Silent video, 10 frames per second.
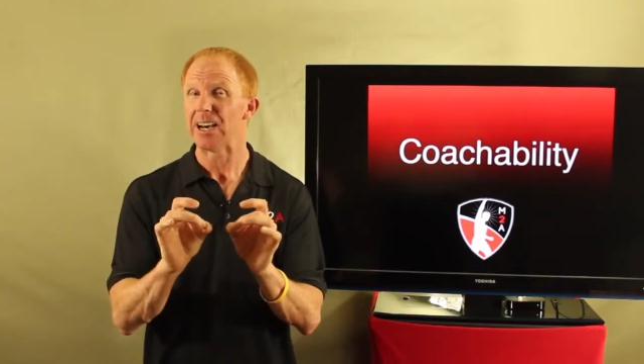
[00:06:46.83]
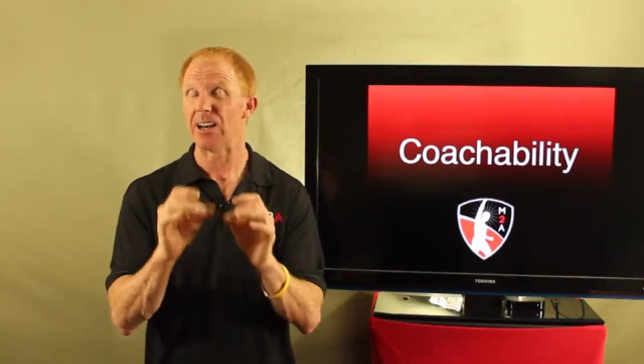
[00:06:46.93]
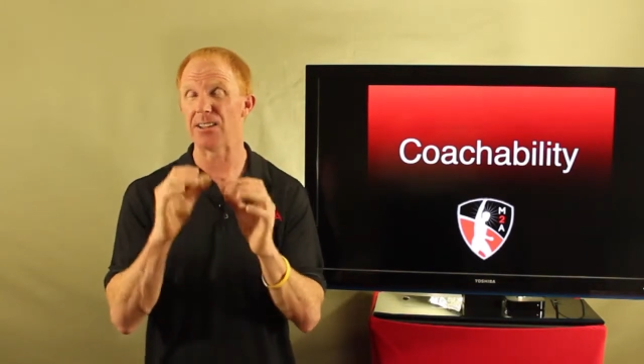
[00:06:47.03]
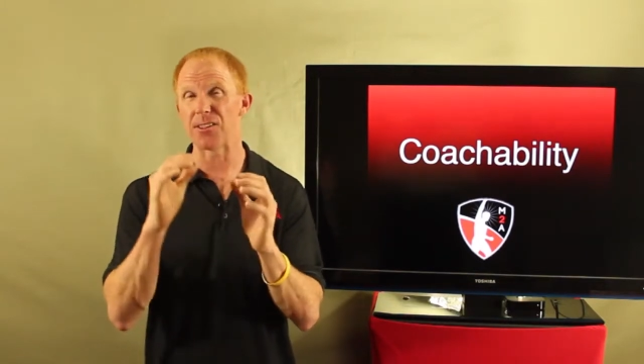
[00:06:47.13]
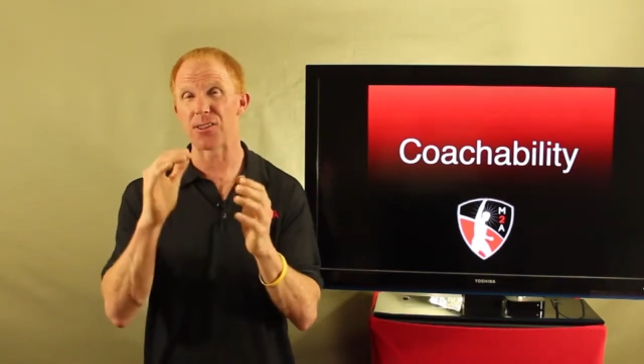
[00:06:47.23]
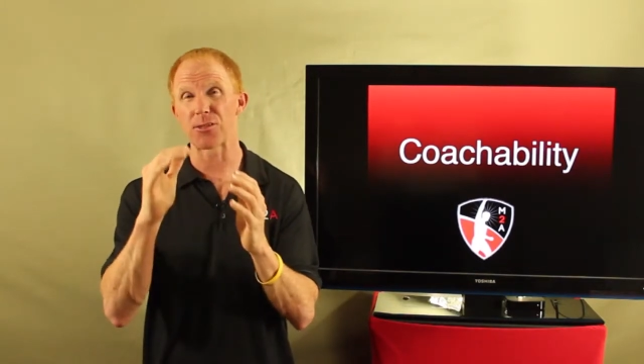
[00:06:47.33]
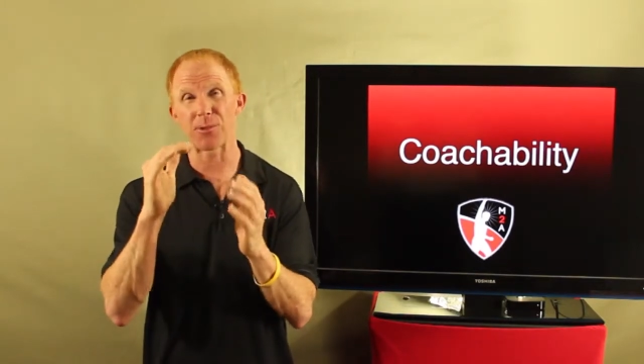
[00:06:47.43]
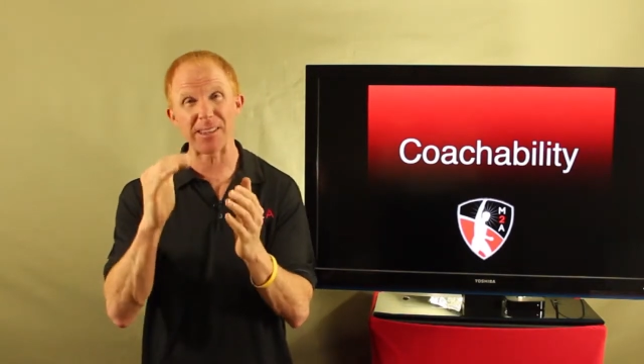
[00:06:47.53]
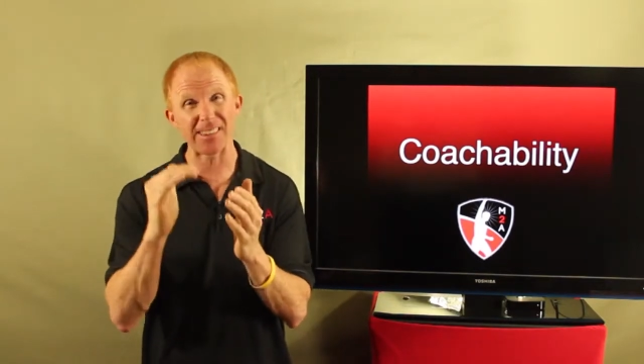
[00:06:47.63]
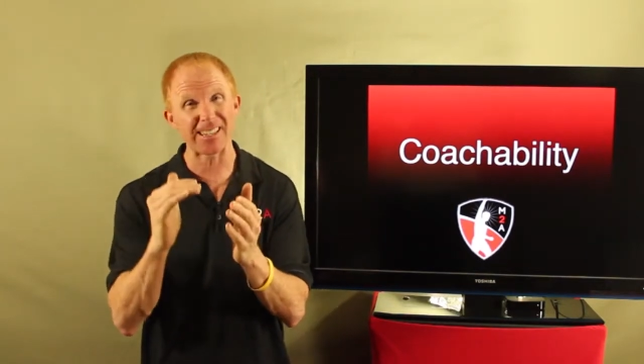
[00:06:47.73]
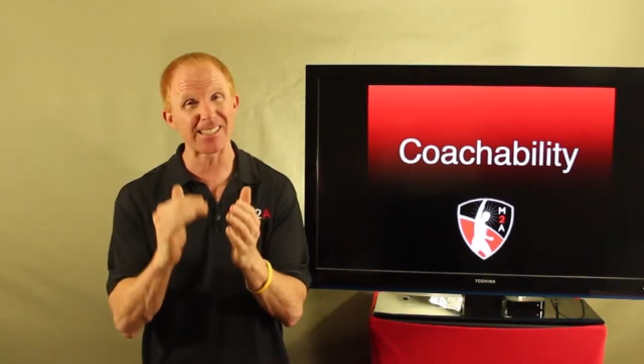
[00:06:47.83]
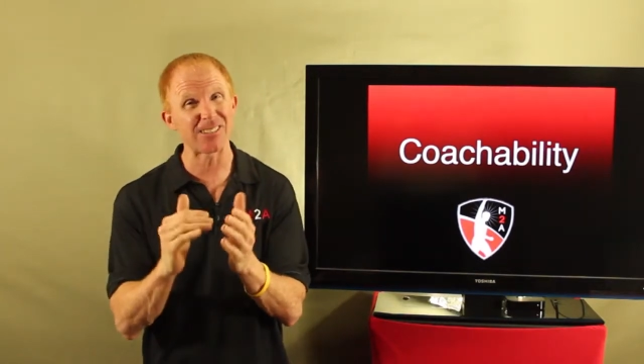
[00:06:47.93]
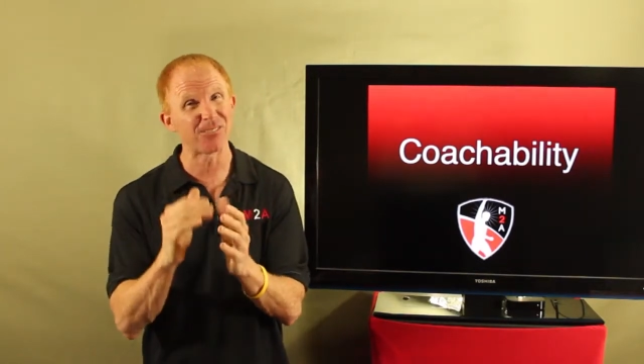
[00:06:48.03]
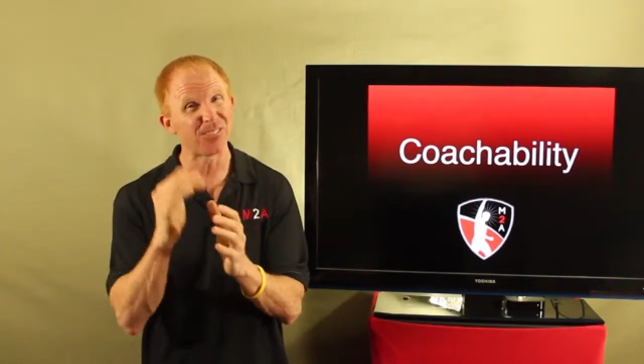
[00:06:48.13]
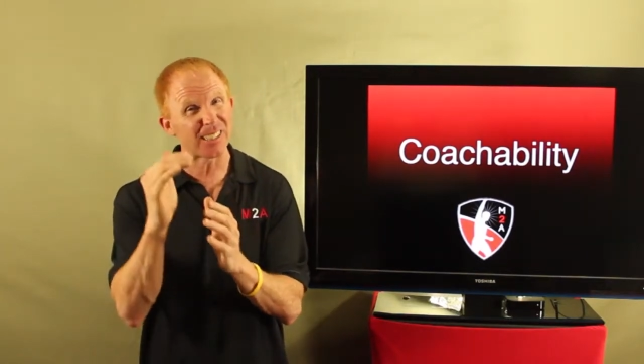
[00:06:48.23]
of the three things
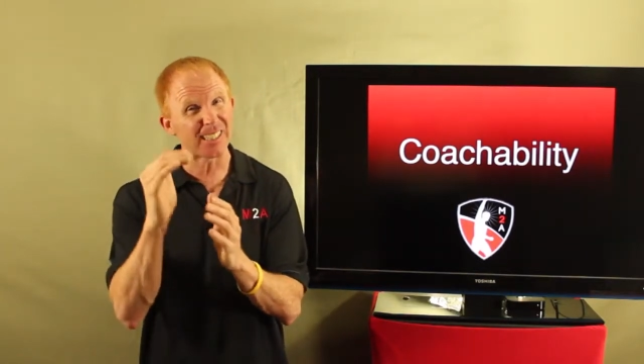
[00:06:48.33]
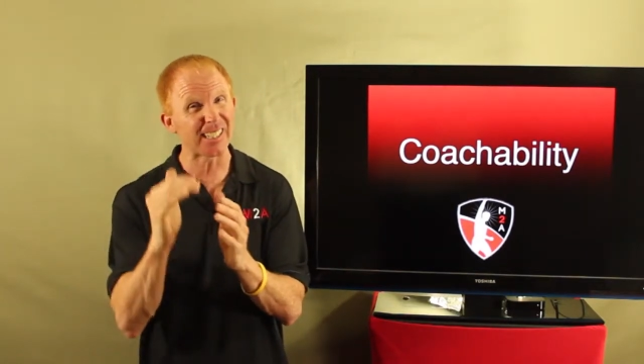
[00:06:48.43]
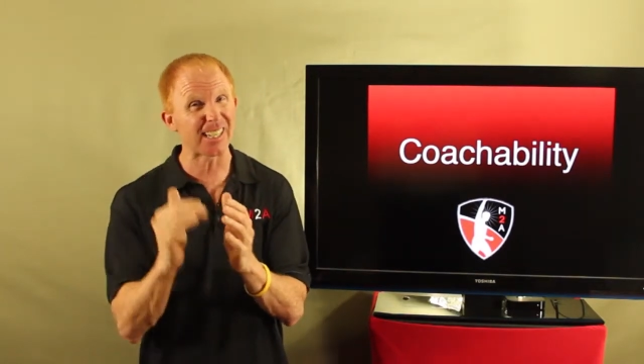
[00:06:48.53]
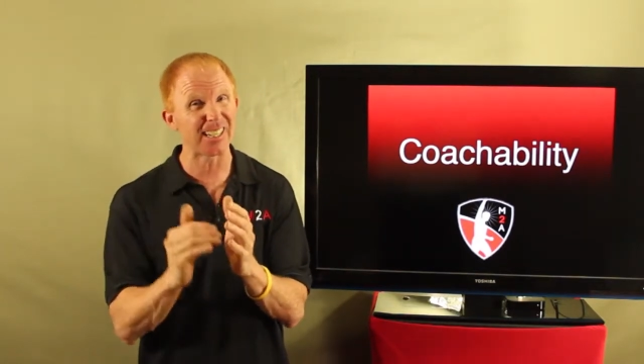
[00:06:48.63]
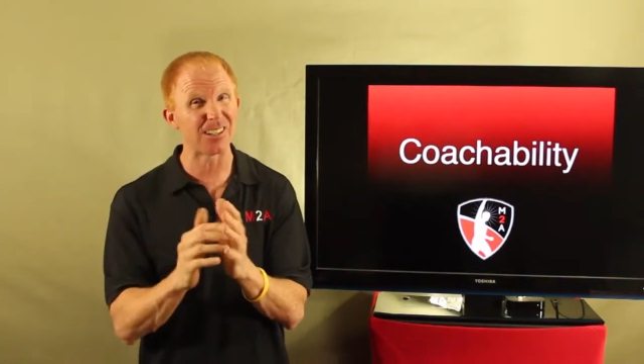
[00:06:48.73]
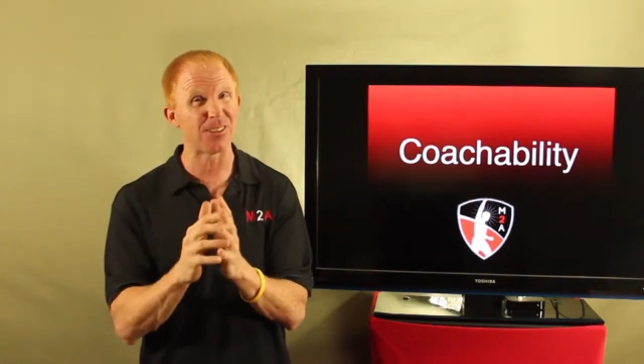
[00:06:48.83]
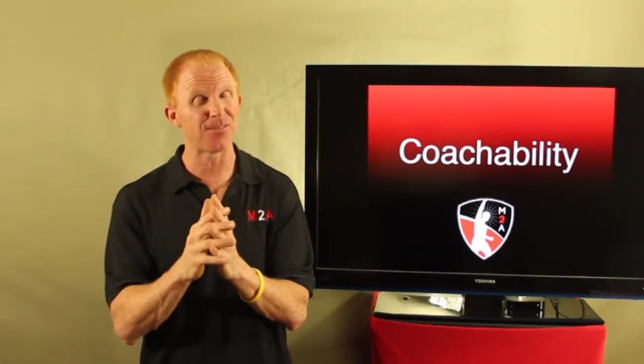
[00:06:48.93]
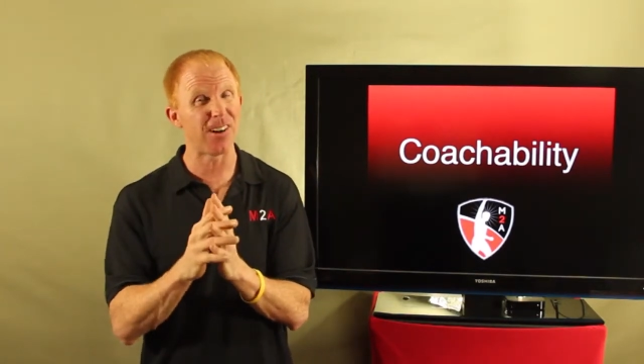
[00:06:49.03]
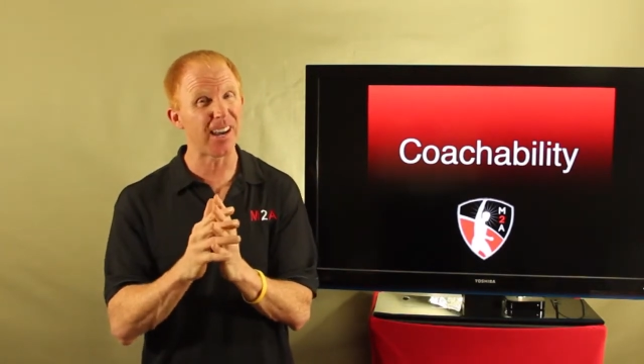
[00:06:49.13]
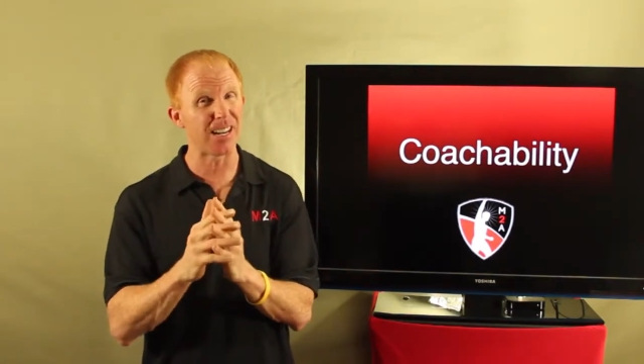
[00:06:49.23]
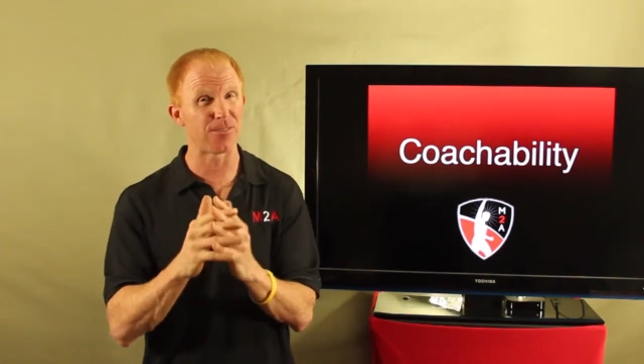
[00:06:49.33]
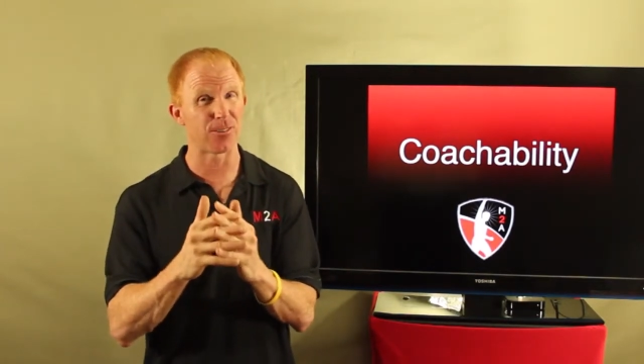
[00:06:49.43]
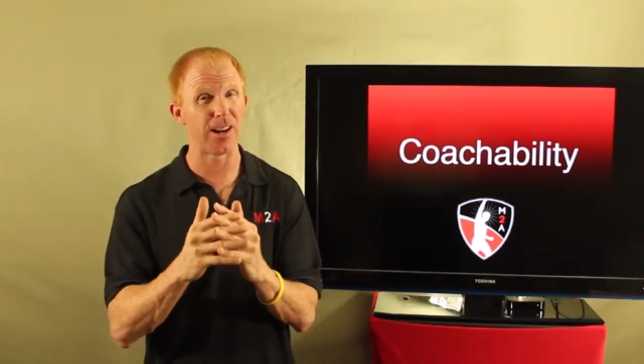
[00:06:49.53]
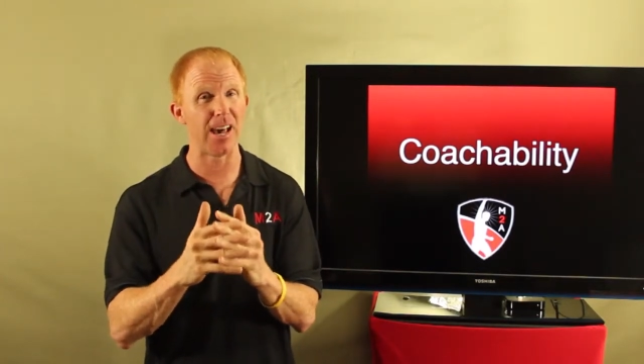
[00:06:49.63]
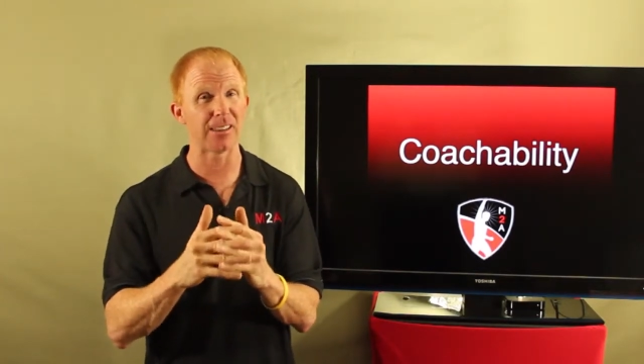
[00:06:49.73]
that really kind of define it
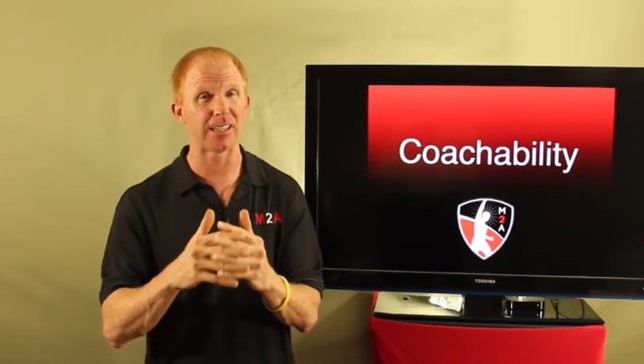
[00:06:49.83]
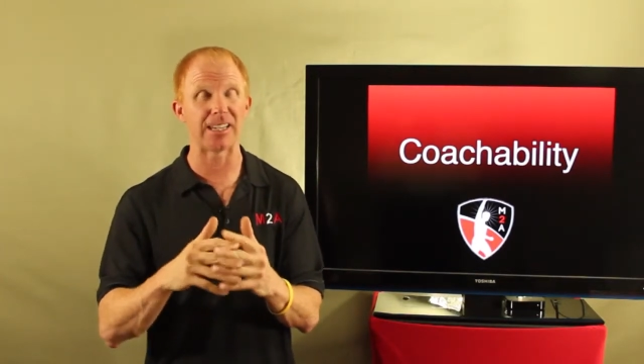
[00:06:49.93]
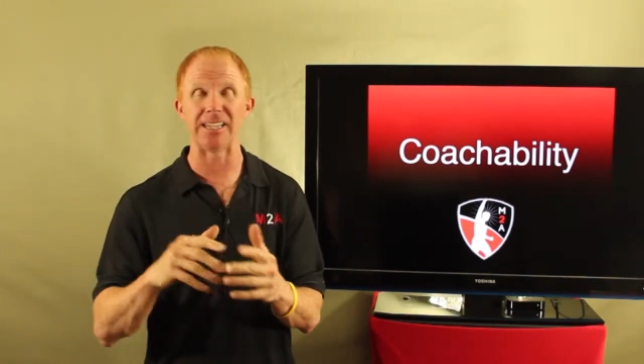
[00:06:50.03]
for an athlete,